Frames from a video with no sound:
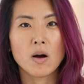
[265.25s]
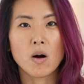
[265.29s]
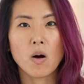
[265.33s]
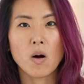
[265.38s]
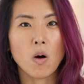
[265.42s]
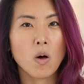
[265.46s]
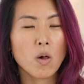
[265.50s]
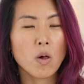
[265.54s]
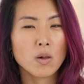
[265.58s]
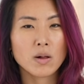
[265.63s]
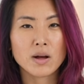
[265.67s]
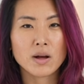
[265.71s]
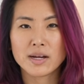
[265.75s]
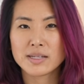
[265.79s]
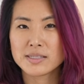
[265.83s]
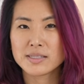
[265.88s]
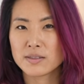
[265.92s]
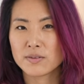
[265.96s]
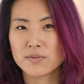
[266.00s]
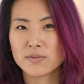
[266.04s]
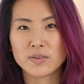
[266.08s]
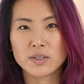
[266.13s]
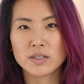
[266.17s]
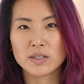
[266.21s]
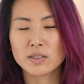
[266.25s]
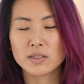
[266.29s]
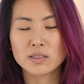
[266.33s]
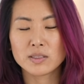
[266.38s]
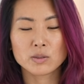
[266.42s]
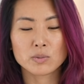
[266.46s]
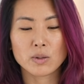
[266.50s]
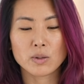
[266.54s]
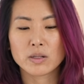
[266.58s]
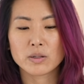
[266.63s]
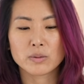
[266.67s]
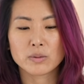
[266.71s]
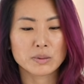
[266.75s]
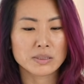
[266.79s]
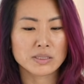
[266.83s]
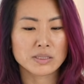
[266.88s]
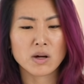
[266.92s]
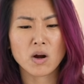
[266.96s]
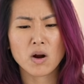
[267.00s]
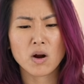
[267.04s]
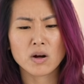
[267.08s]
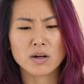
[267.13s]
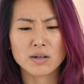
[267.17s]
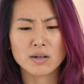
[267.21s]
all kinds of fields, whether it was
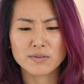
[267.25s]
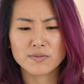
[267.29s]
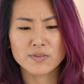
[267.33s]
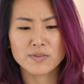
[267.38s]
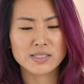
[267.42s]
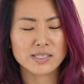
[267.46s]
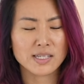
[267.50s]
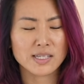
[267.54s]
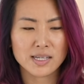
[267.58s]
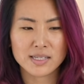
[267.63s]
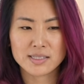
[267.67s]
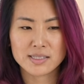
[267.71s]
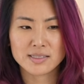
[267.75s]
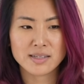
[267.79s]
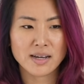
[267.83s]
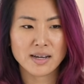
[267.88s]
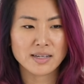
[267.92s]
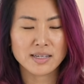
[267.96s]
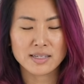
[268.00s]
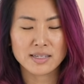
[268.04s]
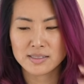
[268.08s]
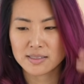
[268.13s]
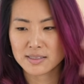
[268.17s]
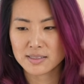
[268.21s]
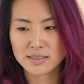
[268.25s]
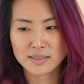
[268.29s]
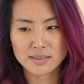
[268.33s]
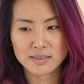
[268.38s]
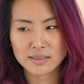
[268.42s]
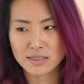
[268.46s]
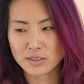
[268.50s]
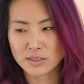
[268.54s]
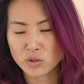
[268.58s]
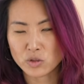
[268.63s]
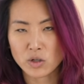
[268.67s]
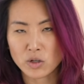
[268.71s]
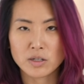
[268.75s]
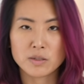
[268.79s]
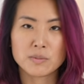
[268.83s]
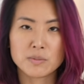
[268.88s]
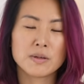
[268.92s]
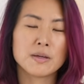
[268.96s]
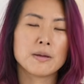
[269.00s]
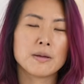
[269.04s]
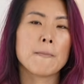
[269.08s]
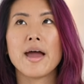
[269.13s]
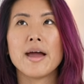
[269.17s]
art, physics, science, astronomy.